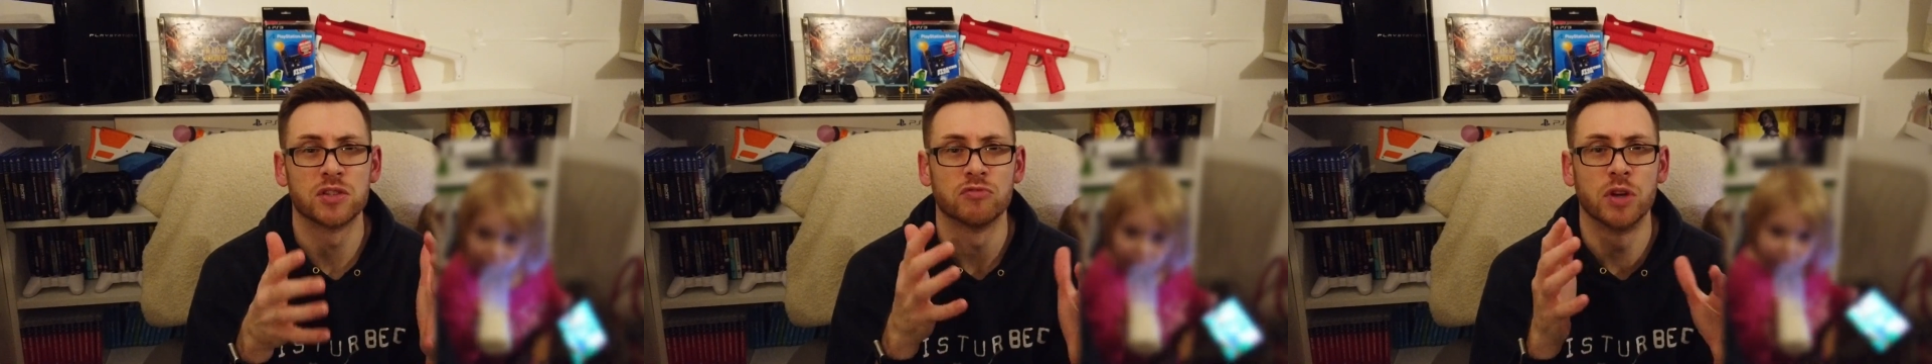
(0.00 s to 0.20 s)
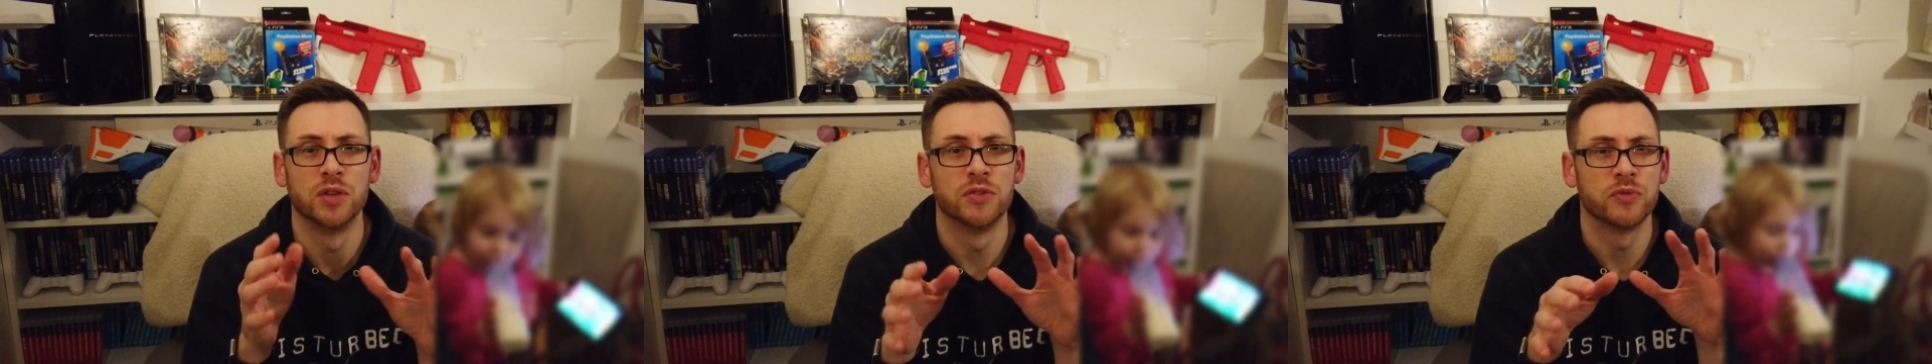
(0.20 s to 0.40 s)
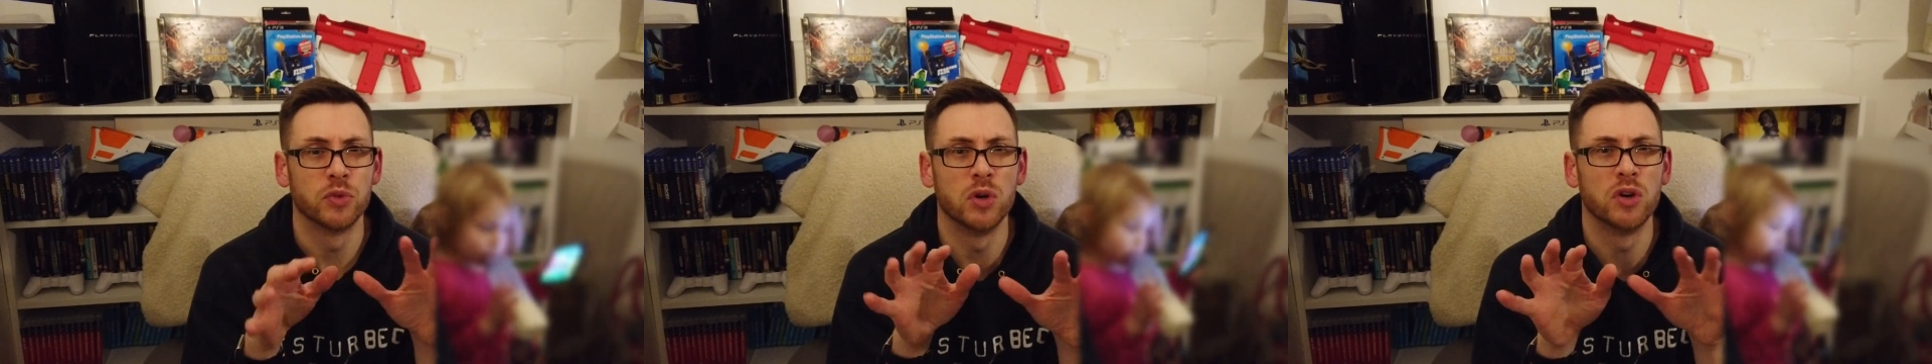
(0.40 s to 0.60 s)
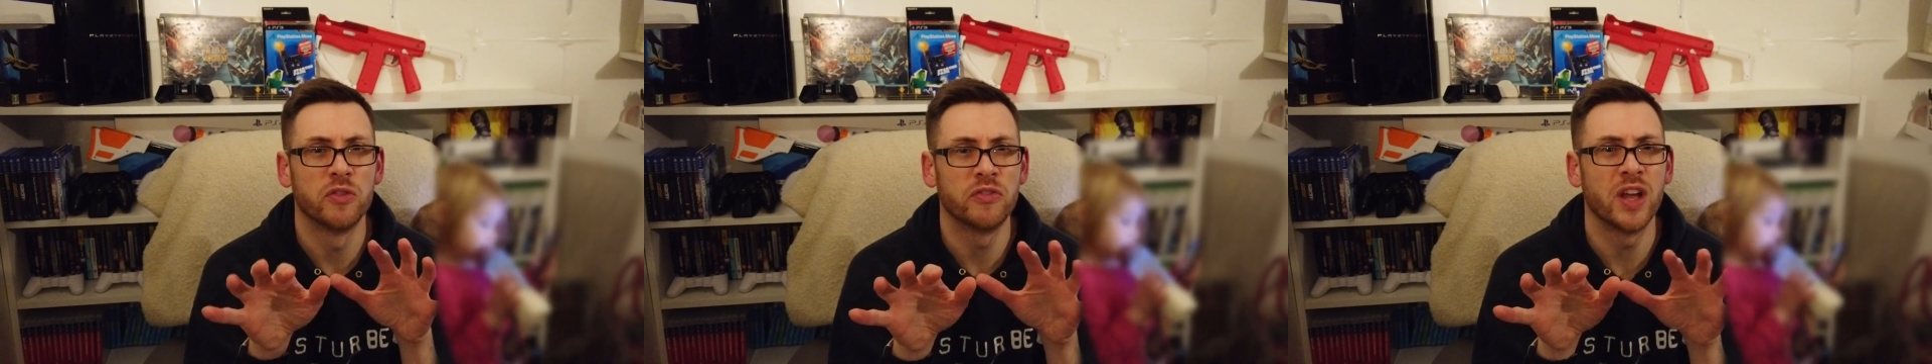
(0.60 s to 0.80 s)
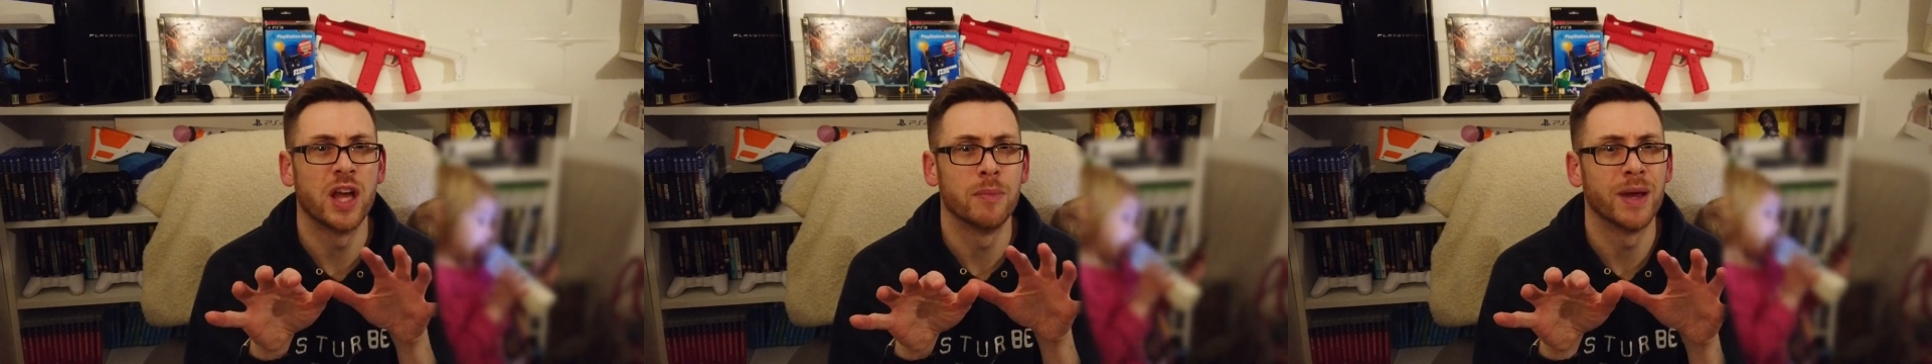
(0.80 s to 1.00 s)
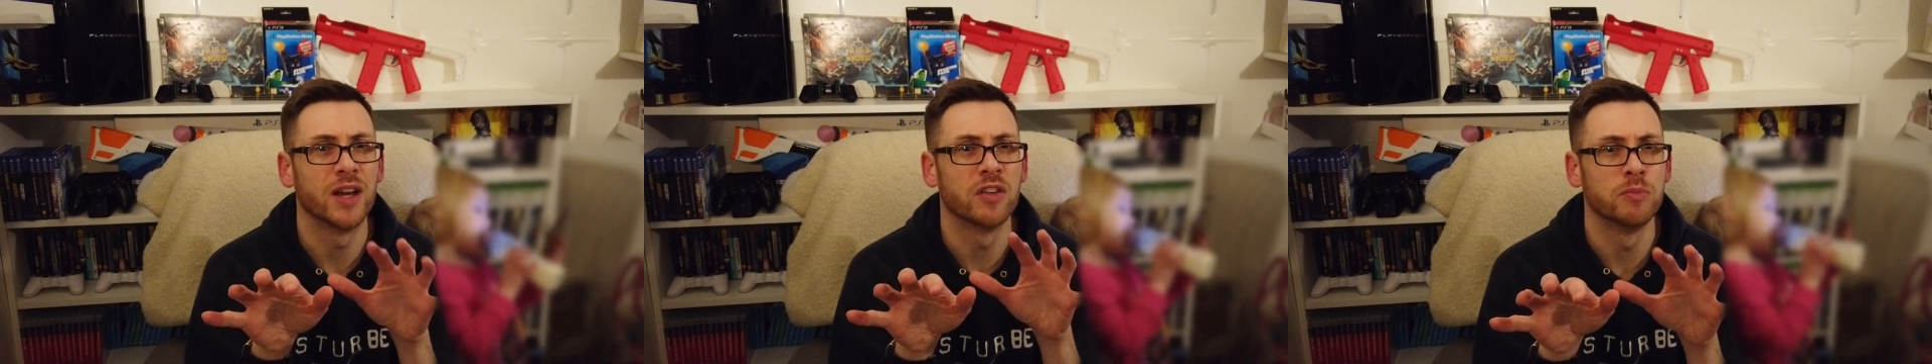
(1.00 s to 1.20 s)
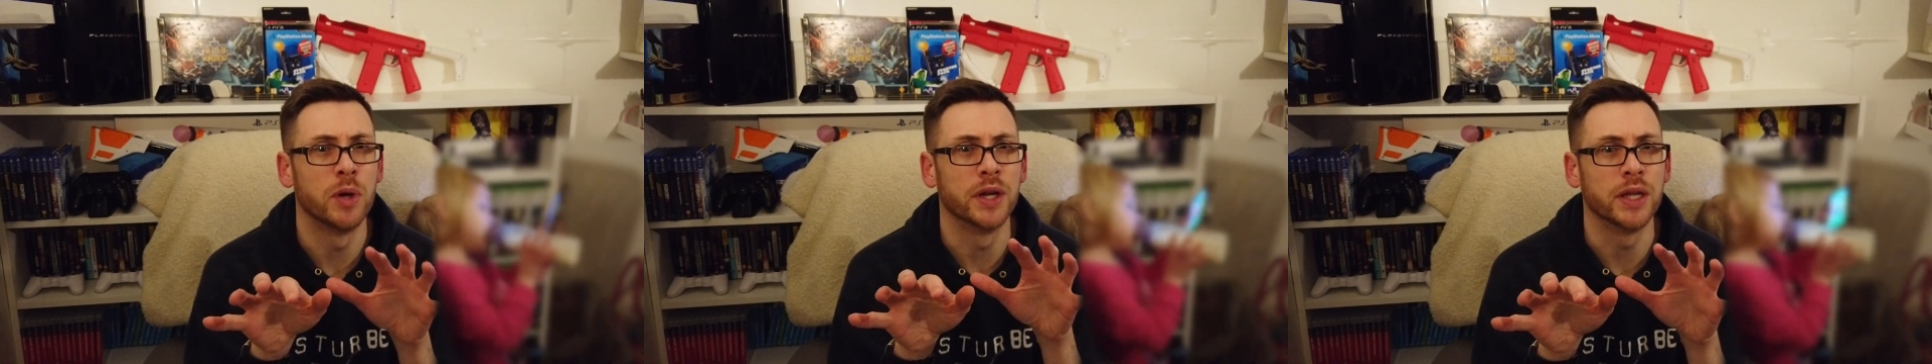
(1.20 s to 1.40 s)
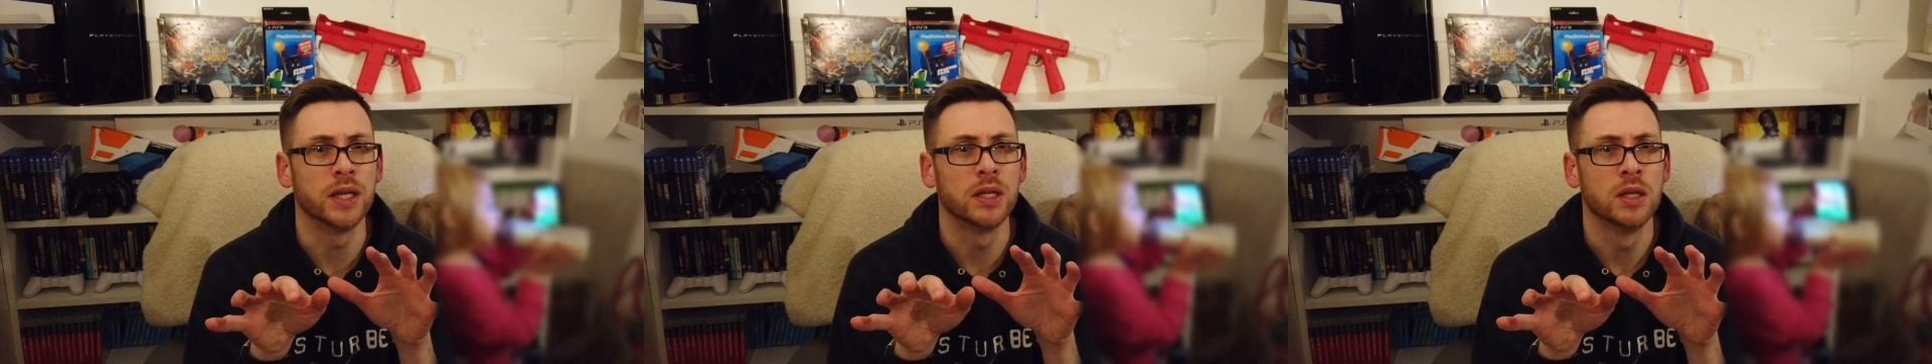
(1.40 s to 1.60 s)
to run for a fair amount of
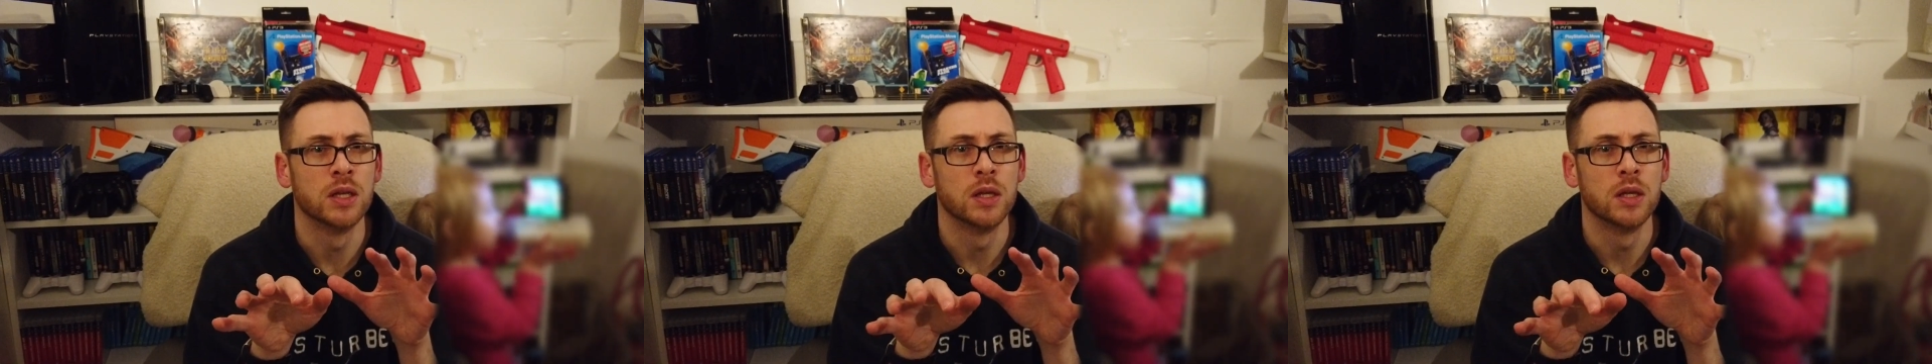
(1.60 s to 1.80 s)
money.